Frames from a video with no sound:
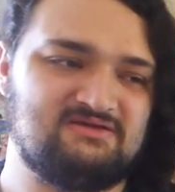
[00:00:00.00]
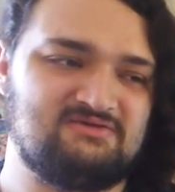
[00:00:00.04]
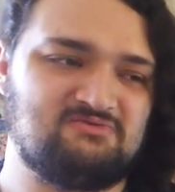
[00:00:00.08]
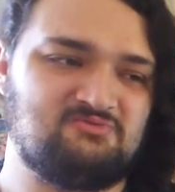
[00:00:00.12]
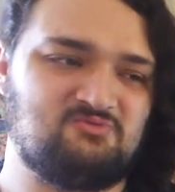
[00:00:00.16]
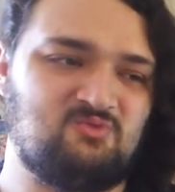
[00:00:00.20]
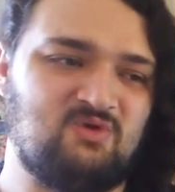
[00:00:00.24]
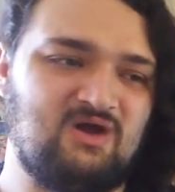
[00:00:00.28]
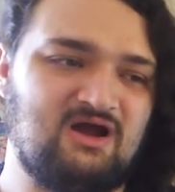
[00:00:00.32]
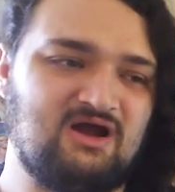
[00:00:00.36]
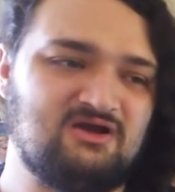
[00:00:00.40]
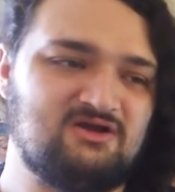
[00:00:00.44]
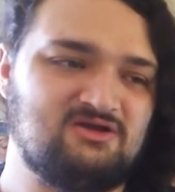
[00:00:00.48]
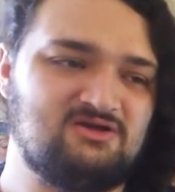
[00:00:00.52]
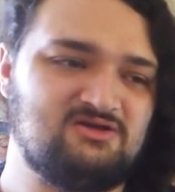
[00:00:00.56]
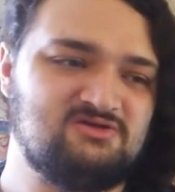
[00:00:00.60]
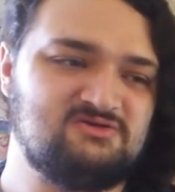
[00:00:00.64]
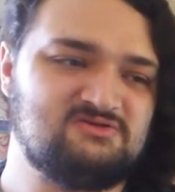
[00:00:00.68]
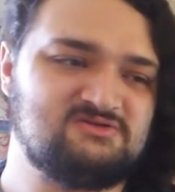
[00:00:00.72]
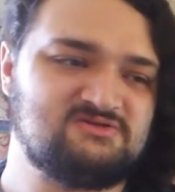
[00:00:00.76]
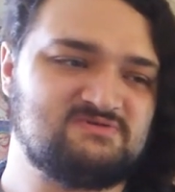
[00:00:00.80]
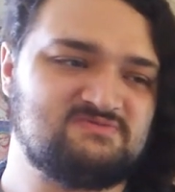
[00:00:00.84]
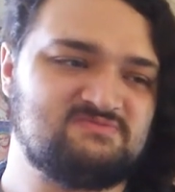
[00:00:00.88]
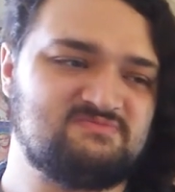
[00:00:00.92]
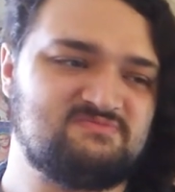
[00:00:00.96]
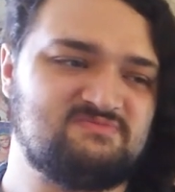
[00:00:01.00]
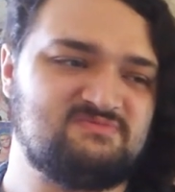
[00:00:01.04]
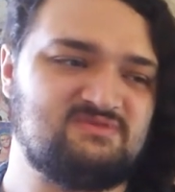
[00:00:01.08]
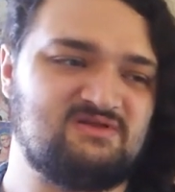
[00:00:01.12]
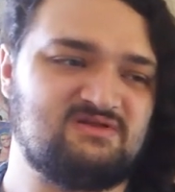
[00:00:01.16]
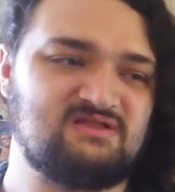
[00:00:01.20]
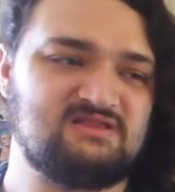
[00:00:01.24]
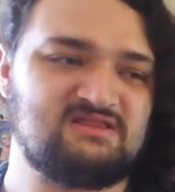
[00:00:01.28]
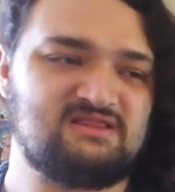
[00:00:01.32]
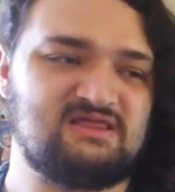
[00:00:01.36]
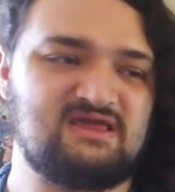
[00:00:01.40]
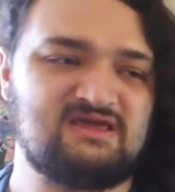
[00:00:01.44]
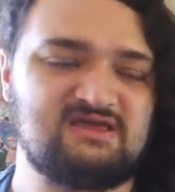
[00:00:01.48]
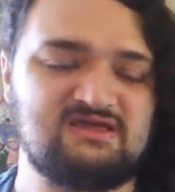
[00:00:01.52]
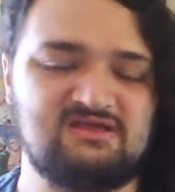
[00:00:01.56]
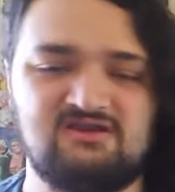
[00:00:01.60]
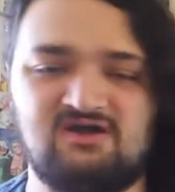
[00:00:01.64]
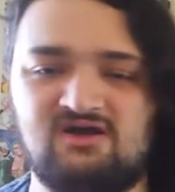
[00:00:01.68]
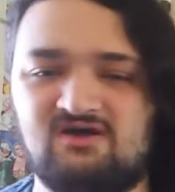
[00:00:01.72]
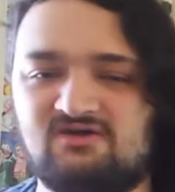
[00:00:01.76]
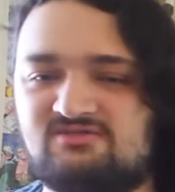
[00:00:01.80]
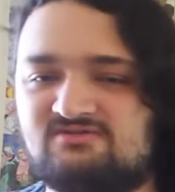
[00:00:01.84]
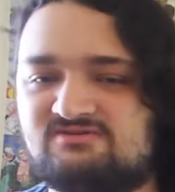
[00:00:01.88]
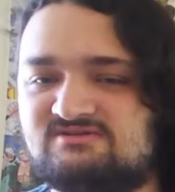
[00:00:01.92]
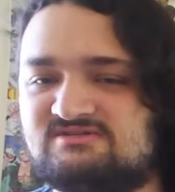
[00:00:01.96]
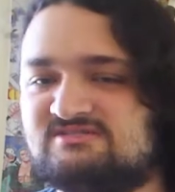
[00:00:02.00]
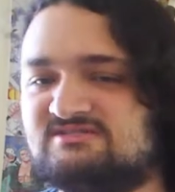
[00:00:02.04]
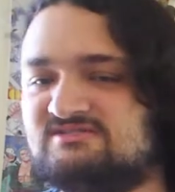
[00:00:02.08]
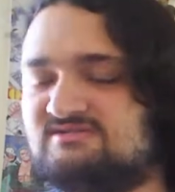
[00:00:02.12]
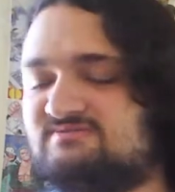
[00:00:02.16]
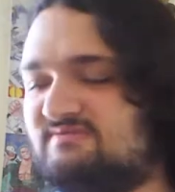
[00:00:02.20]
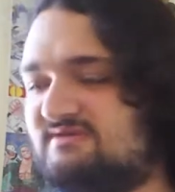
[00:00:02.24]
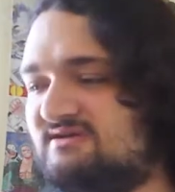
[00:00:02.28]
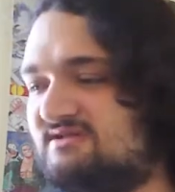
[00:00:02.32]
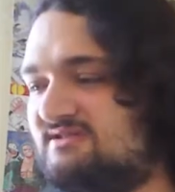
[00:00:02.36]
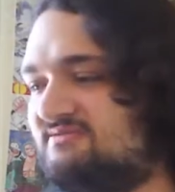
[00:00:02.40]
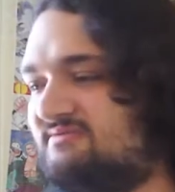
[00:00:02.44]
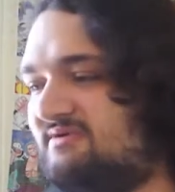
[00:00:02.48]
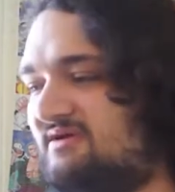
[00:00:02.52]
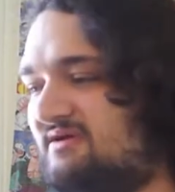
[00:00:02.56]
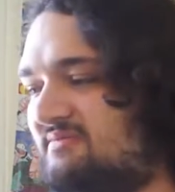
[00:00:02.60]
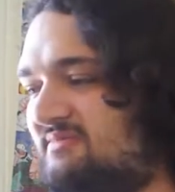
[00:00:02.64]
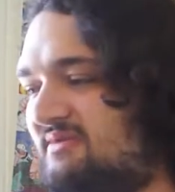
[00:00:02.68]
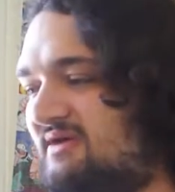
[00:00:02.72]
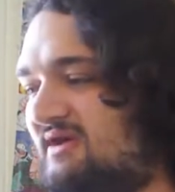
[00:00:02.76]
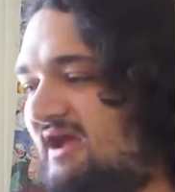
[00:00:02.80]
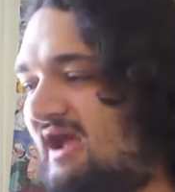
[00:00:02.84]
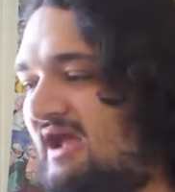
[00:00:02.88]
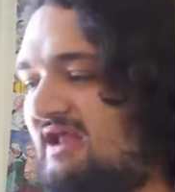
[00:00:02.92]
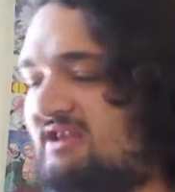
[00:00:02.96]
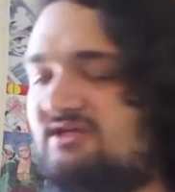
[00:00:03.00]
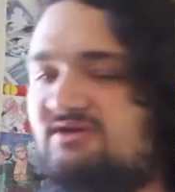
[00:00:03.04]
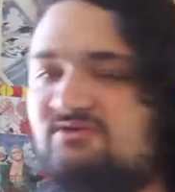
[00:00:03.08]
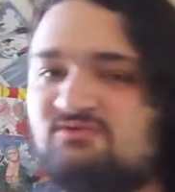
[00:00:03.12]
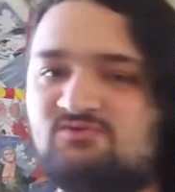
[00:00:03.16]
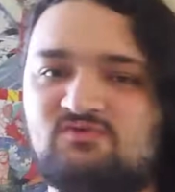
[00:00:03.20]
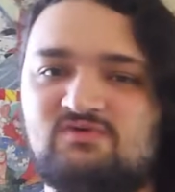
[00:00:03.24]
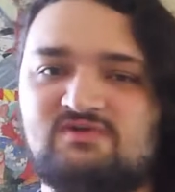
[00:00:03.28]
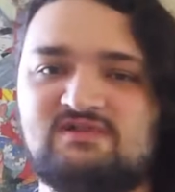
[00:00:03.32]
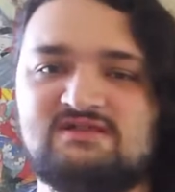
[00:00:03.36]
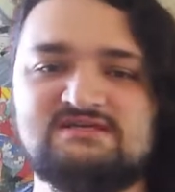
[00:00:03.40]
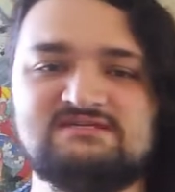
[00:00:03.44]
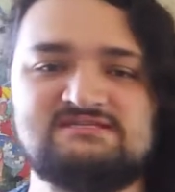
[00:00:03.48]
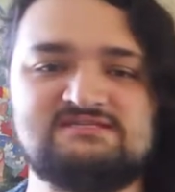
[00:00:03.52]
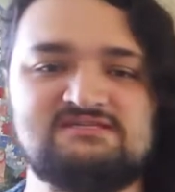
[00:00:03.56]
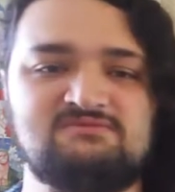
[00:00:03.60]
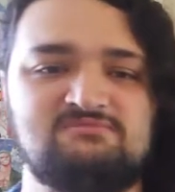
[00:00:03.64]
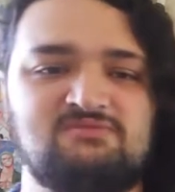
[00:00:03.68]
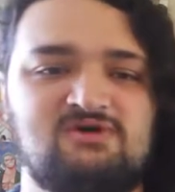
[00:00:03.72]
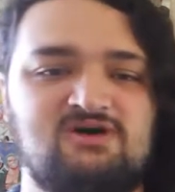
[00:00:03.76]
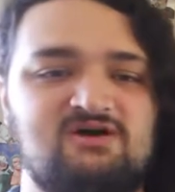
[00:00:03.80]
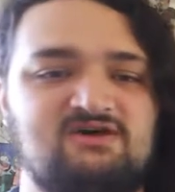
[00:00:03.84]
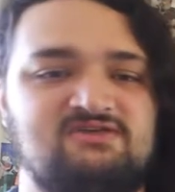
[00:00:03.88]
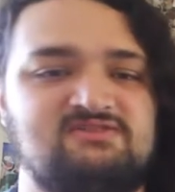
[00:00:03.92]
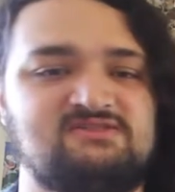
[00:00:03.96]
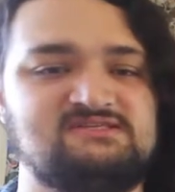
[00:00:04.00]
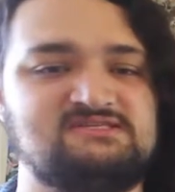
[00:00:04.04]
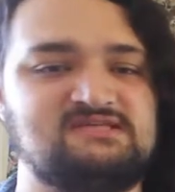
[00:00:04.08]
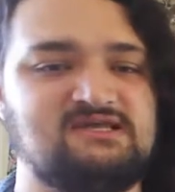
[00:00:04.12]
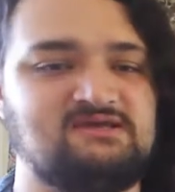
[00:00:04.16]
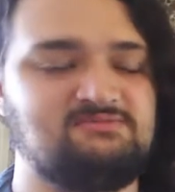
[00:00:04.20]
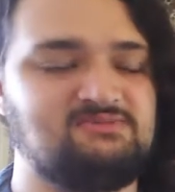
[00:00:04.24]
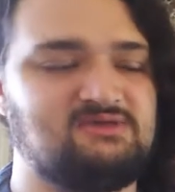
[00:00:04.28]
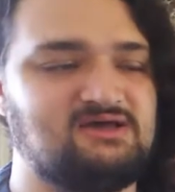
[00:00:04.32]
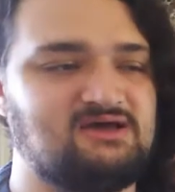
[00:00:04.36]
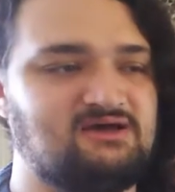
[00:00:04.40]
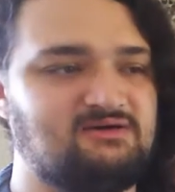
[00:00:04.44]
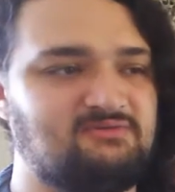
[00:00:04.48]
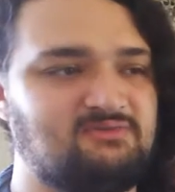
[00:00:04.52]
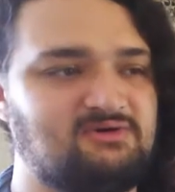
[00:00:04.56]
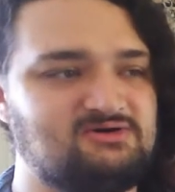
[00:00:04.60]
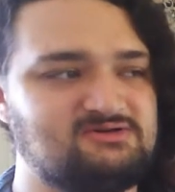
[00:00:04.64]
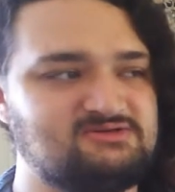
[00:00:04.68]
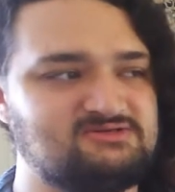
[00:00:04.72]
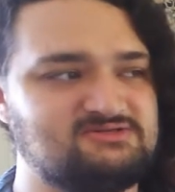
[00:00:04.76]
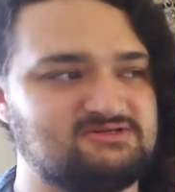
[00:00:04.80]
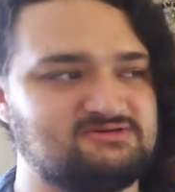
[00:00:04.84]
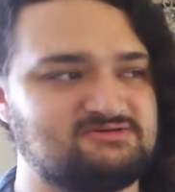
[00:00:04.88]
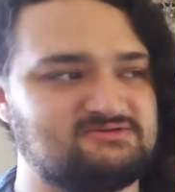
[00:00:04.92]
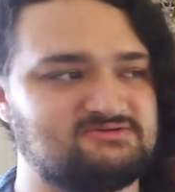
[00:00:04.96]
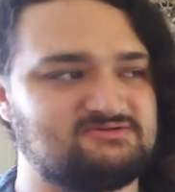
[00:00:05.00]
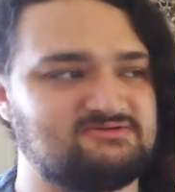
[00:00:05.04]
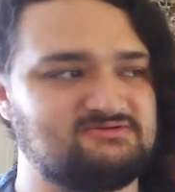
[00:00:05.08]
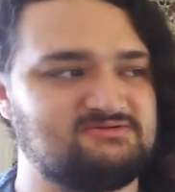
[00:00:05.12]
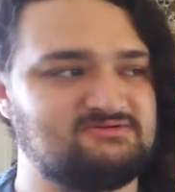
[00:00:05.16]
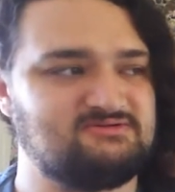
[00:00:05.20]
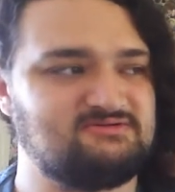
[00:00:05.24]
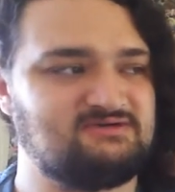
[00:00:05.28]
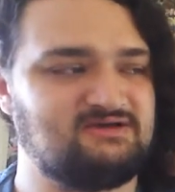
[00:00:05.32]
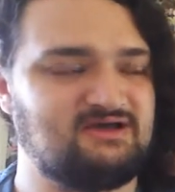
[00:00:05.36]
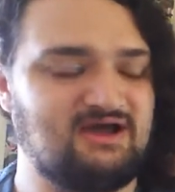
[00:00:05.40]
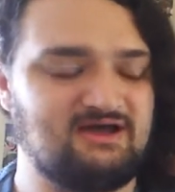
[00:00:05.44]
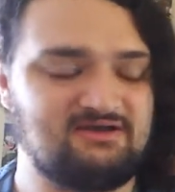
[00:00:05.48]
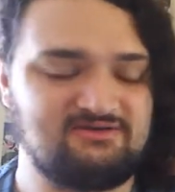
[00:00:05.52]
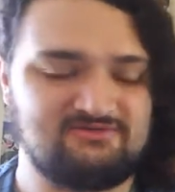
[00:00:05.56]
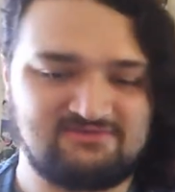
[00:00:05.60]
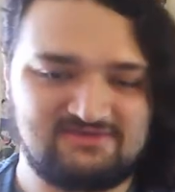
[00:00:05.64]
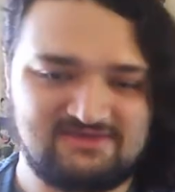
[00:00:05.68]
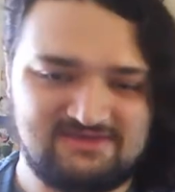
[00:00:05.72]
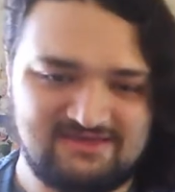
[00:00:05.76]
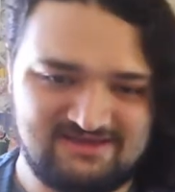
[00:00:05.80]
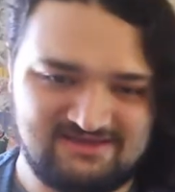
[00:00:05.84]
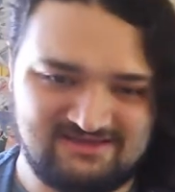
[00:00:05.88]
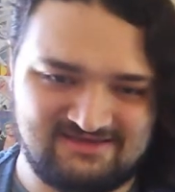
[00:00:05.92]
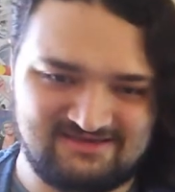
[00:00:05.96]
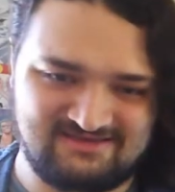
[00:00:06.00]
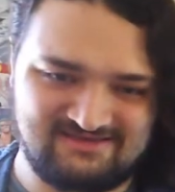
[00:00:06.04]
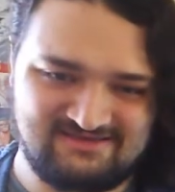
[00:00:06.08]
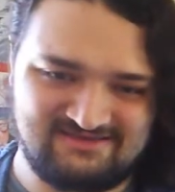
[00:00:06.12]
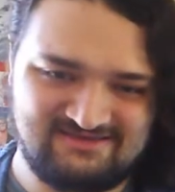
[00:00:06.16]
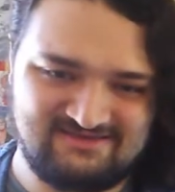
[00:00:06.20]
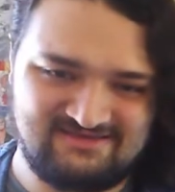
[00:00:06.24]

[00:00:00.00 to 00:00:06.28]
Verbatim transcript: Why are you taking others and splitting them up? And you release them all at the same time, also. I don't get it.